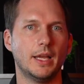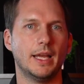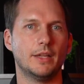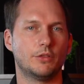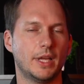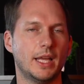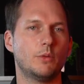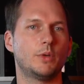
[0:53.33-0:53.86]
And
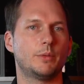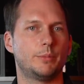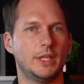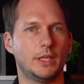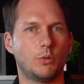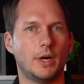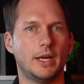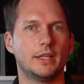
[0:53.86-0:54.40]
together with
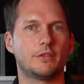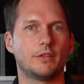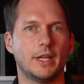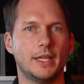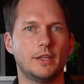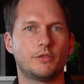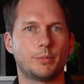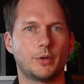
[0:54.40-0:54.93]
Be Quiet's
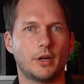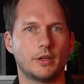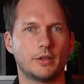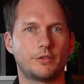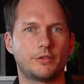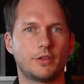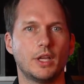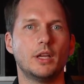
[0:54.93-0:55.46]
latest
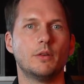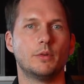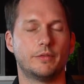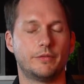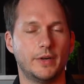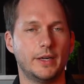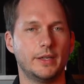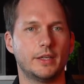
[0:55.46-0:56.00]
products, we're
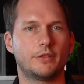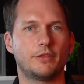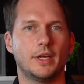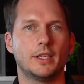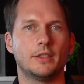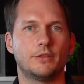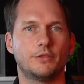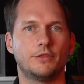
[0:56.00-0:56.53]
very
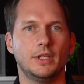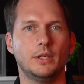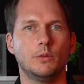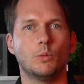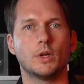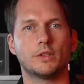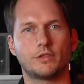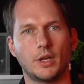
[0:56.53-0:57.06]
excited to see
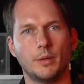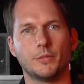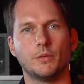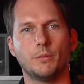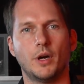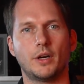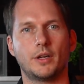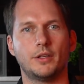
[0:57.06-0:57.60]
what's come to
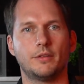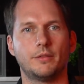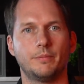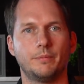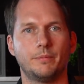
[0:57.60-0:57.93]
market.